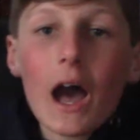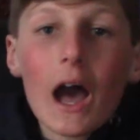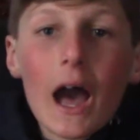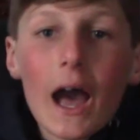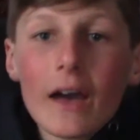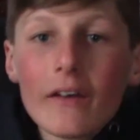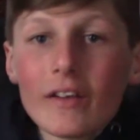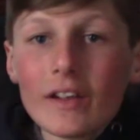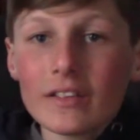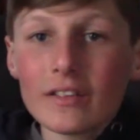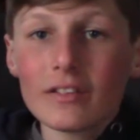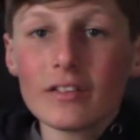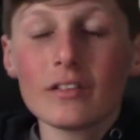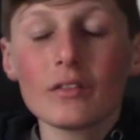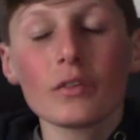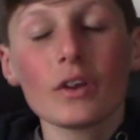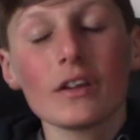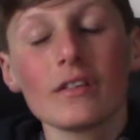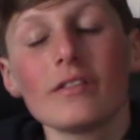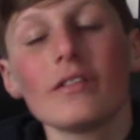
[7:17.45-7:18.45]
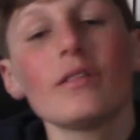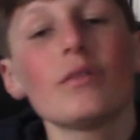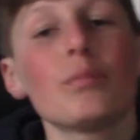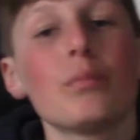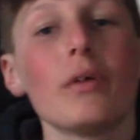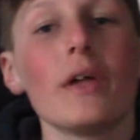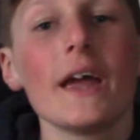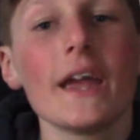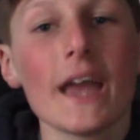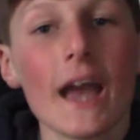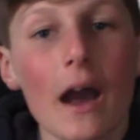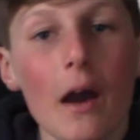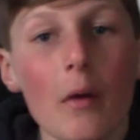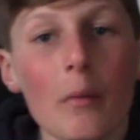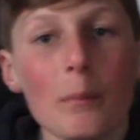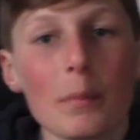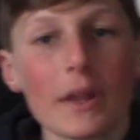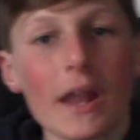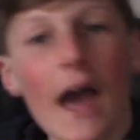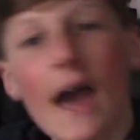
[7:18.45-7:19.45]
I like to see races play
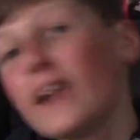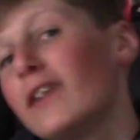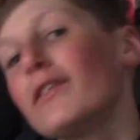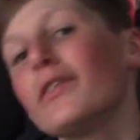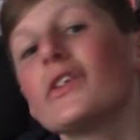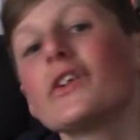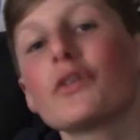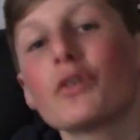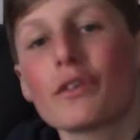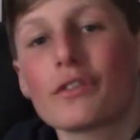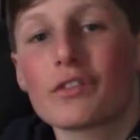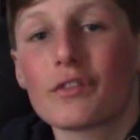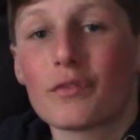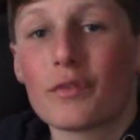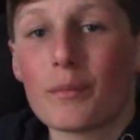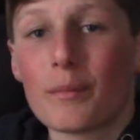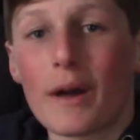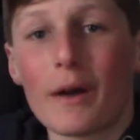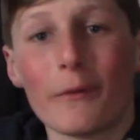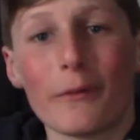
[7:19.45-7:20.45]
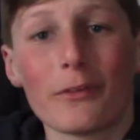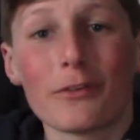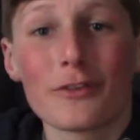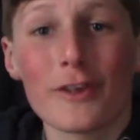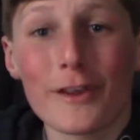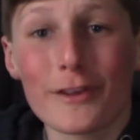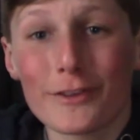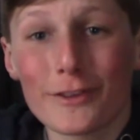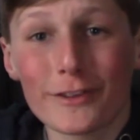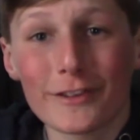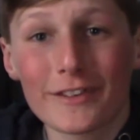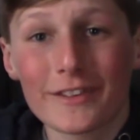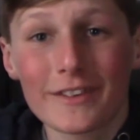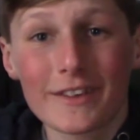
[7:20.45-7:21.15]
out, but I don't think Christopher Bell was chase,